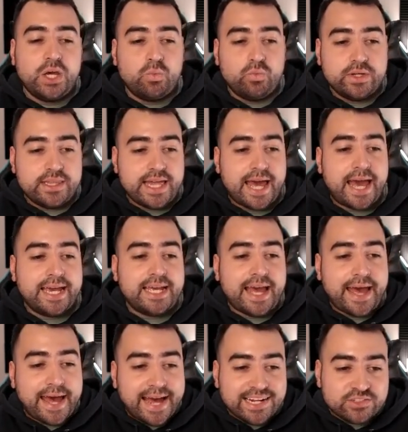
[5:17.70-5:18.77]
with
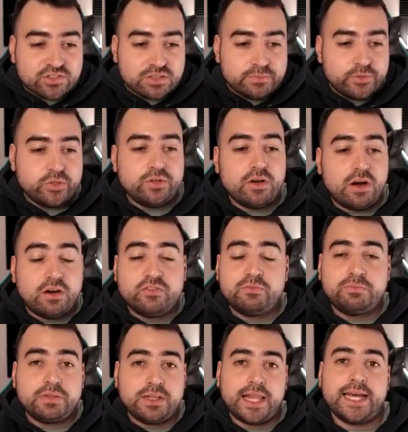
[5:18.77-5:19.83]
a attribute
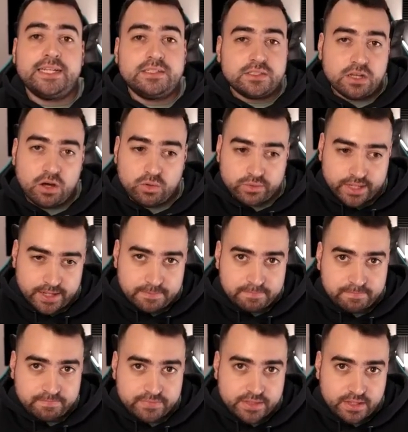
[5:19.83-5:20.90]
of placeholder,
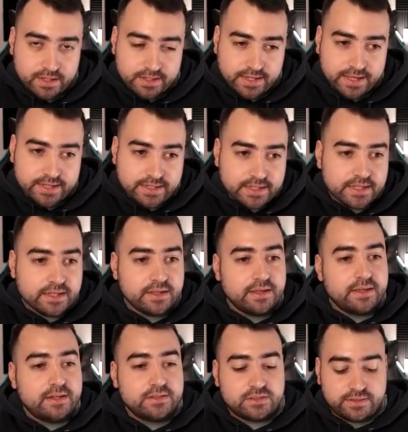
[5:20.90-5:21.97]
okay?
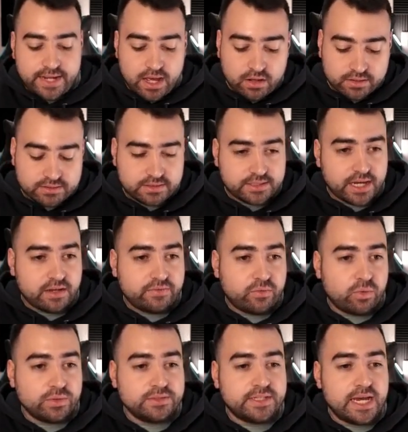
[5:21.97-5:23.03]
So now I can say,
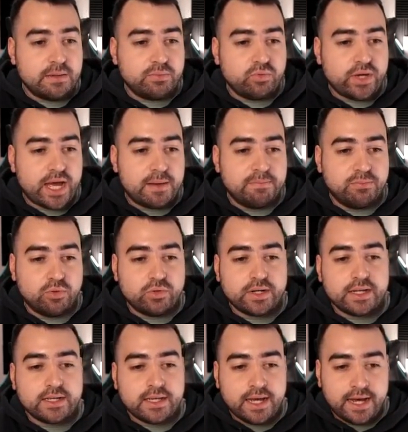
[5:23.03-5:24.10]
for example, a
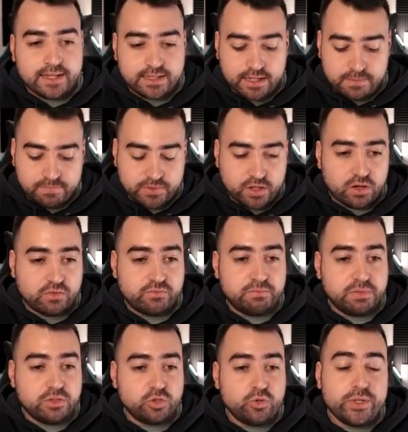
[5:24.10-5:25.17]
border color of
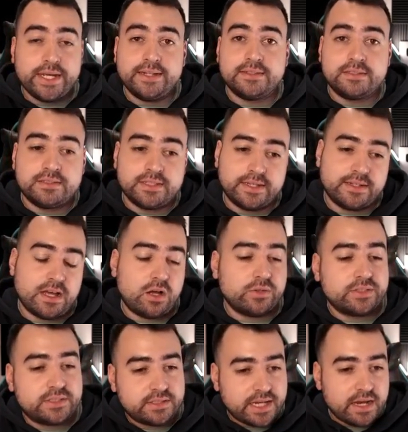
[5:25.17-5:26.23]
blue instead. I'll
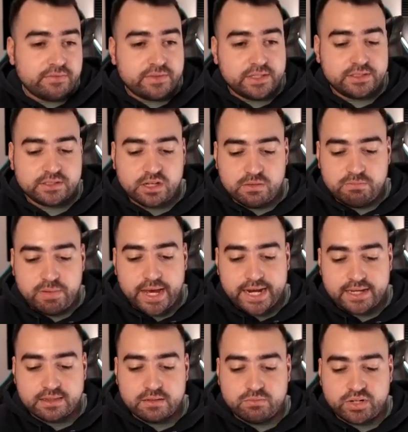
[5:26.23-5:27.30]
save this, go back in the